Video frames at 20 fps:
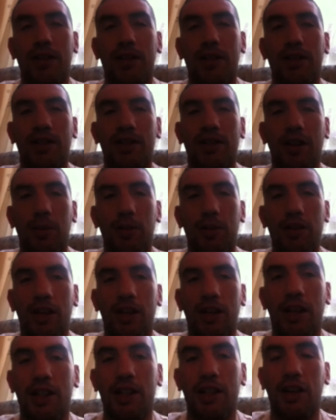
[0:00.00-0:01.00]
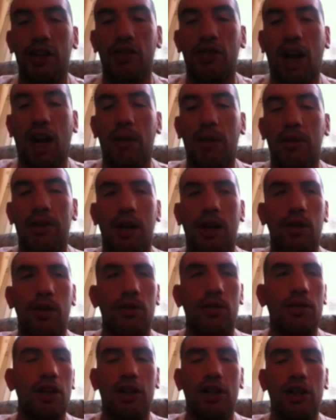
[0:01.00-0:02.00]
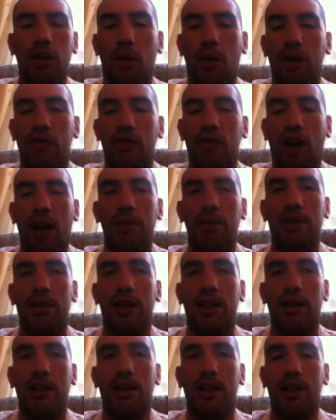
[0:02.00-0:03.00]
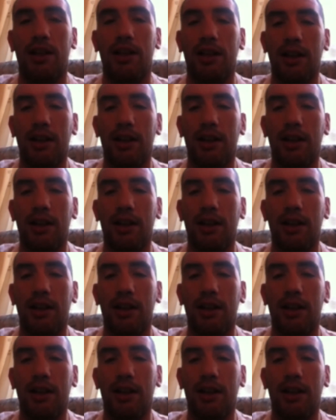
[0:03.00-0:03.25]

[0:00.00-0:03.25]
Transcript: He's got muscly and he's got tribal tattoos. Do you know what tribe is in, Lee?